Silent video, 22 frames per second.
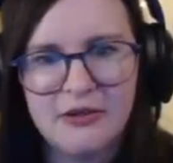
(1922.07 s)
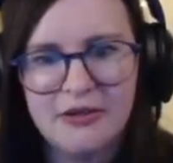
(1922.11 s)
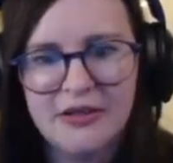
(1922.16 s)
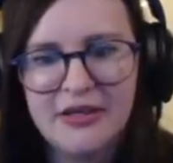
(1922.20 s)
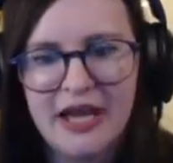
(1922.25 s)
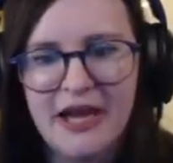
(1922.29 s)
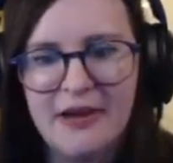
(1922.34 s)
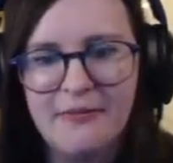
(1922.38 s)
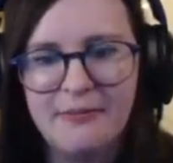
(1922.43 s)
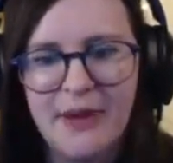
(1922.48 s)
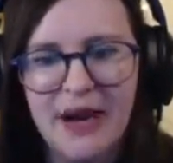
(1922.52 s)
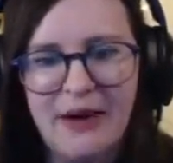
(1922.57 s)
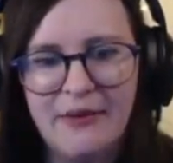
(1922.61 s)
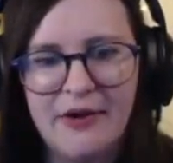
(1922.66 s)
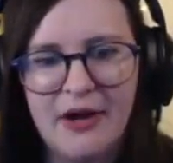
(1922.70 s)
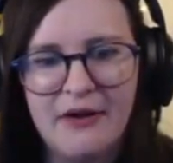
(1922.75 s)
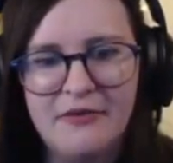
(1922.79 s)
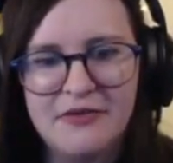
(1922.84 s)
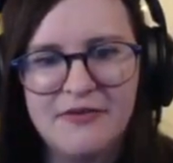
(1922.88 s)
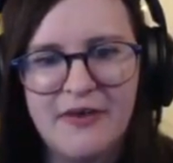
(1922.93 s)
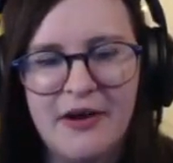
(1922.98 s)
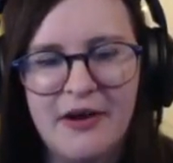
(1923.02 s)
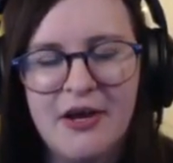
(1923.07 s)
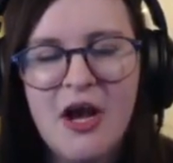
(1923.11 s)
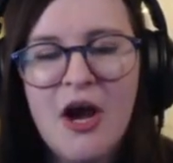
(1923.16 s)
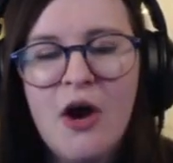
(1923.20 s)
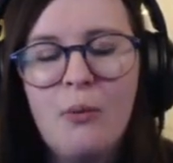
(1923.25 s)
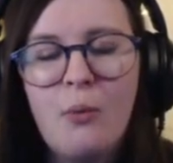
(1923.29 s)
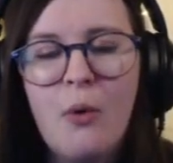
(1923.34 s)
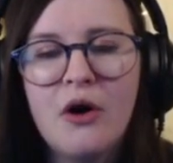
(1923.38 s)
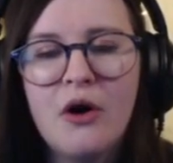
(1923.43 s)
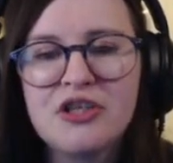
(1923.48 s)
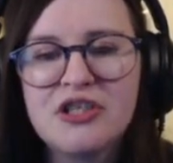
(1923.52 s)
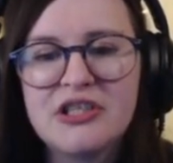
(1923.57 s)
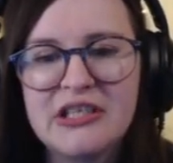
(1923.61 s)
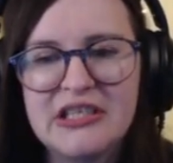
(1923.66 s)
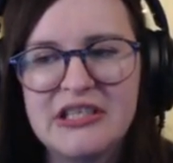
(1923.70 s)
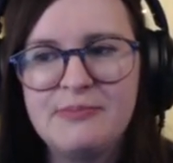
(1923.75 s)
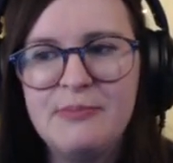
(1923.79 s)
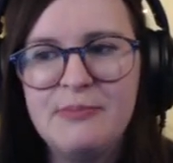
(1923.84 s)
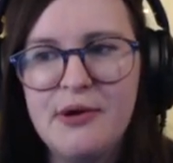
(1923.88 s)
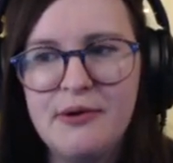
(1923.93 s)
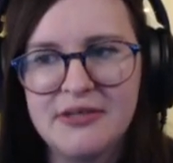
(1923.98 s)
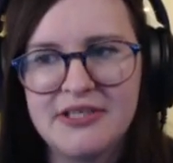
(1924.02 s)
Okay, pirate code's fine. What does this
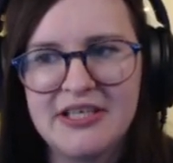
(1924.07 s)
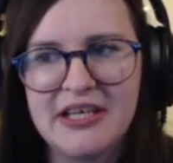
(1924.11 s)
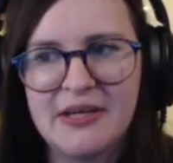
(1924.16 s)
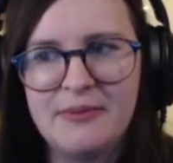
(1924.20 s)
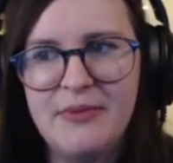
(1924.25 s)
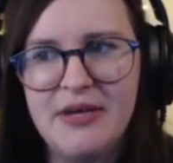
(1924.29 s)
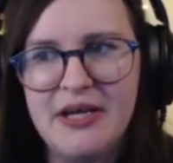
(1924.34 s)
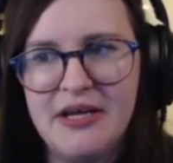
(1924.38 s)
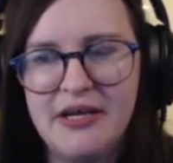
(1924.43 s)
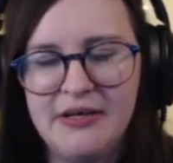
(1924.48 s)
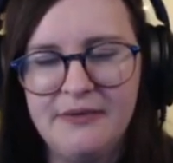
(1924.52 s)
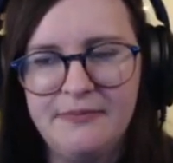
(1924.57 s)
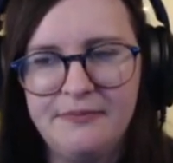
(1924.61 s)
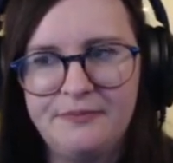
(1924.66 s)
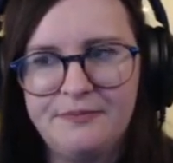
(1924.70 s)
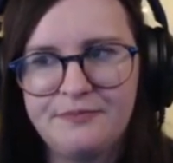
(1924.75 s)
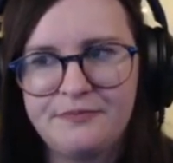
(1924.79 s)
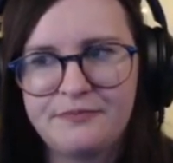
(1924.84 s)
music mean?